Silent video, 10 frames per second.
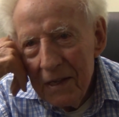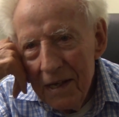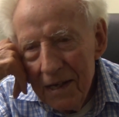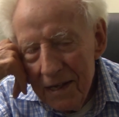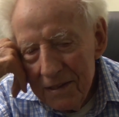
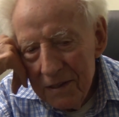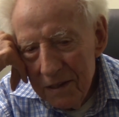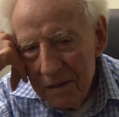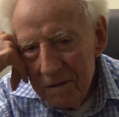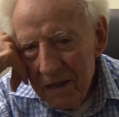And
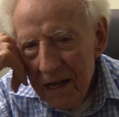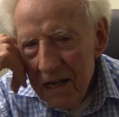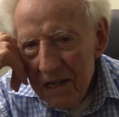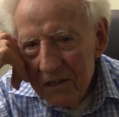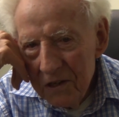
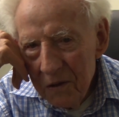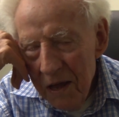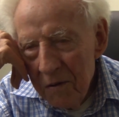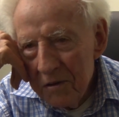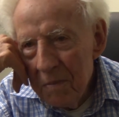so
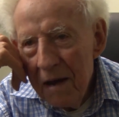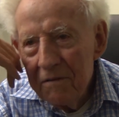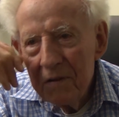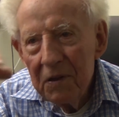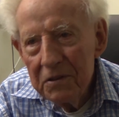that was my
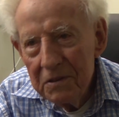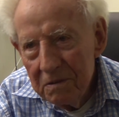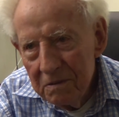first